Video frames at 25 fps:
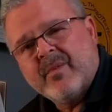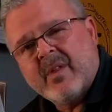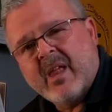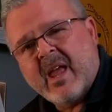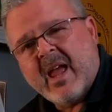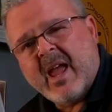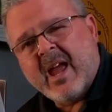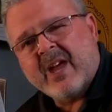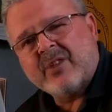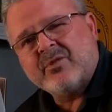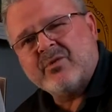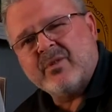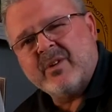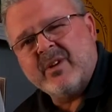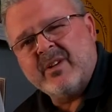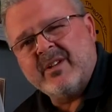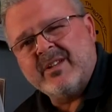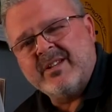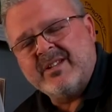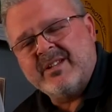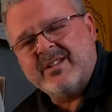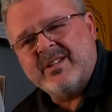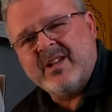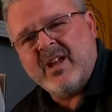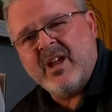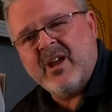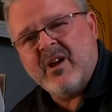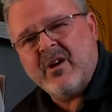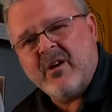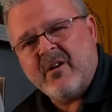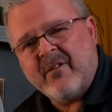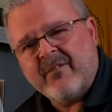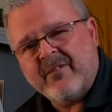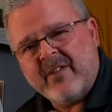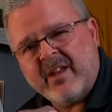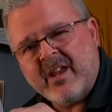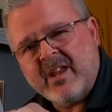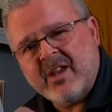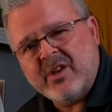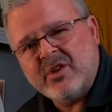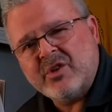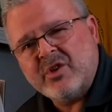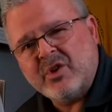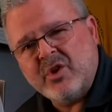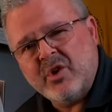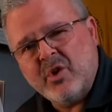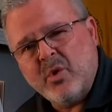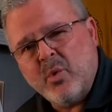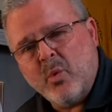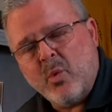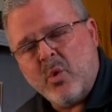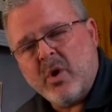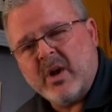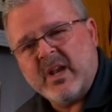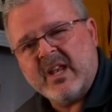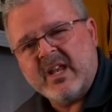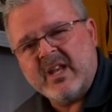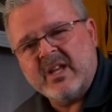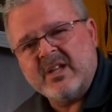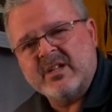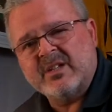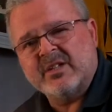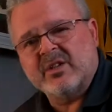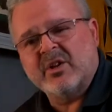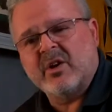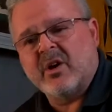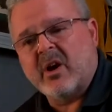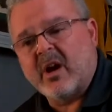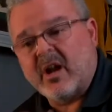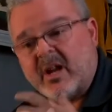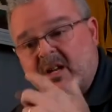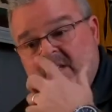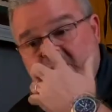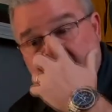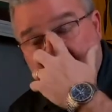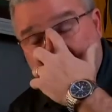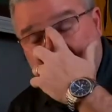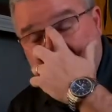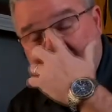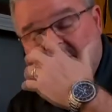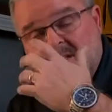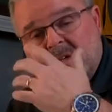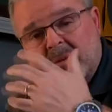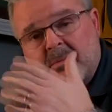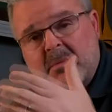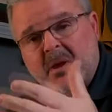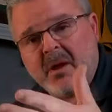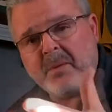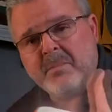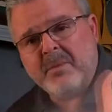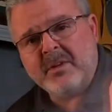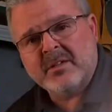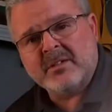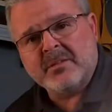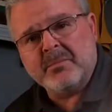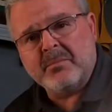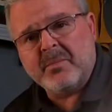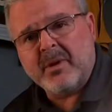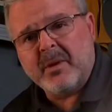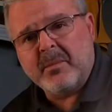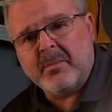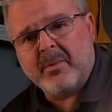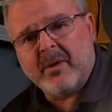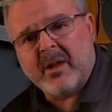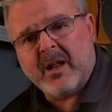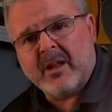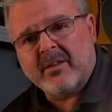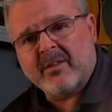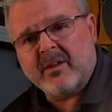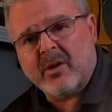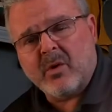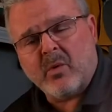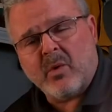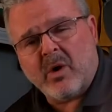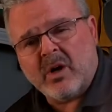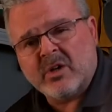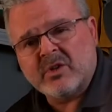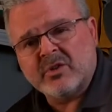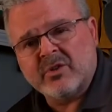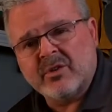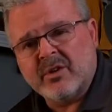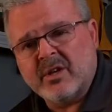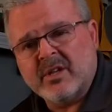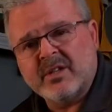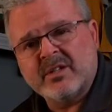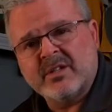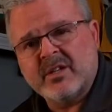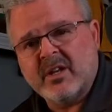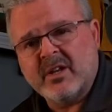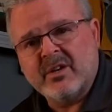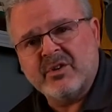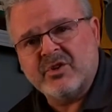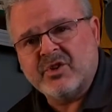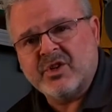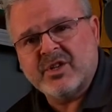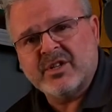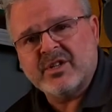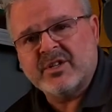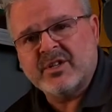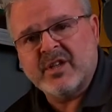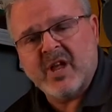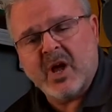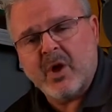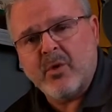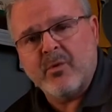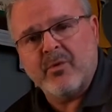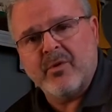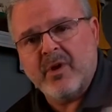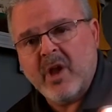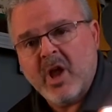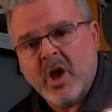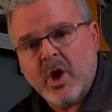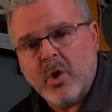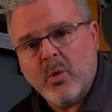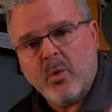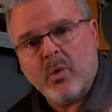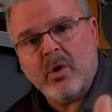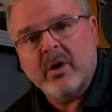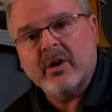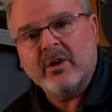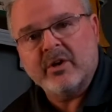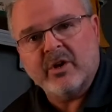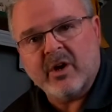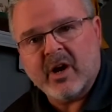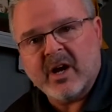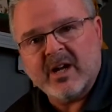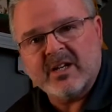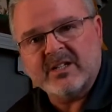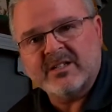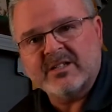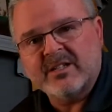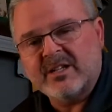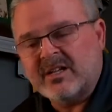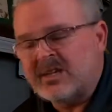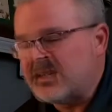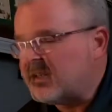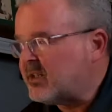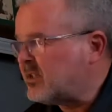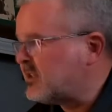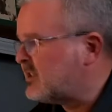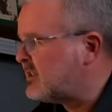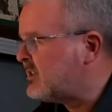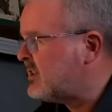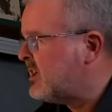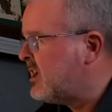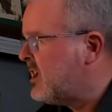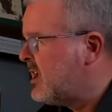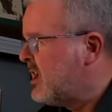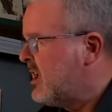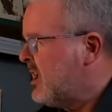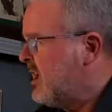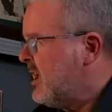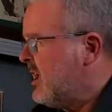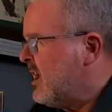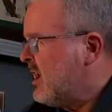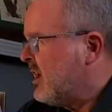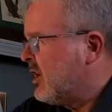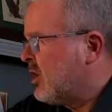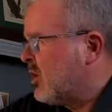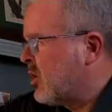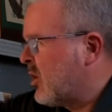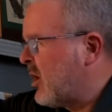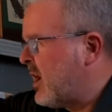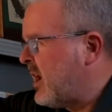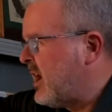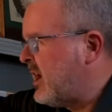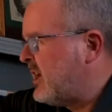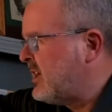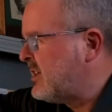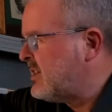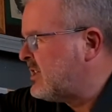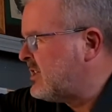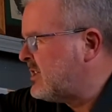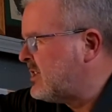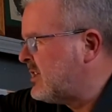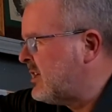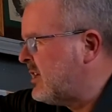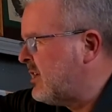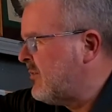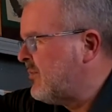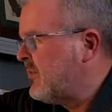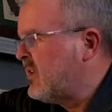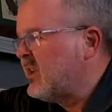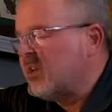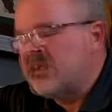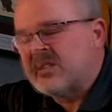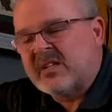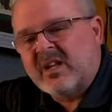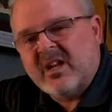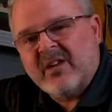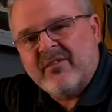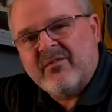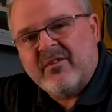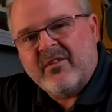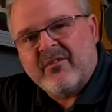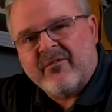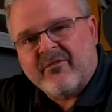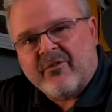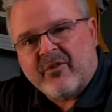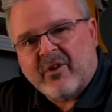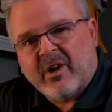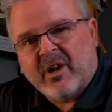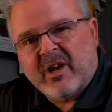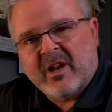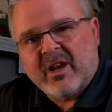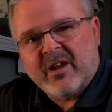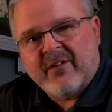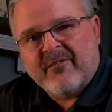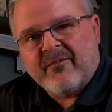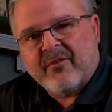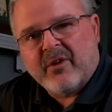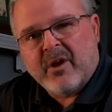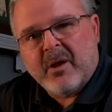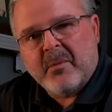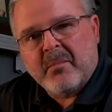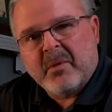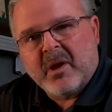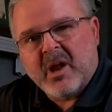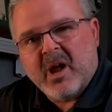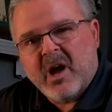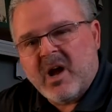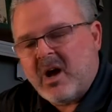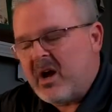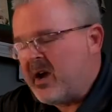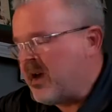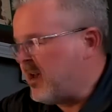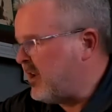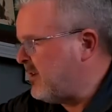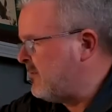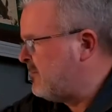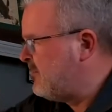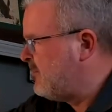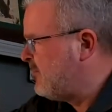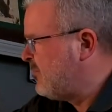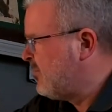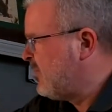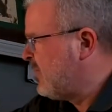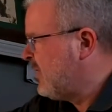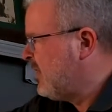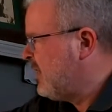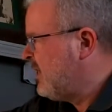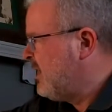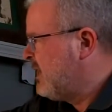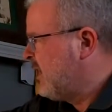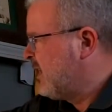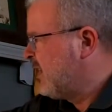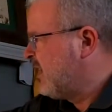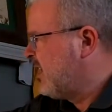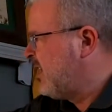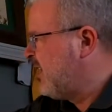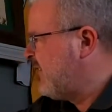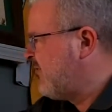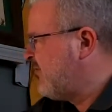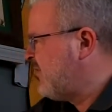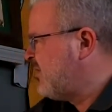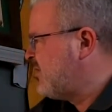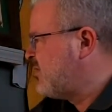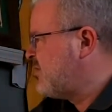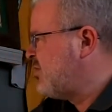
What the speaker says: actually delve into what is grace, because there might be some people out there watching this that just don't know what grace is. Grace is given freely from God, given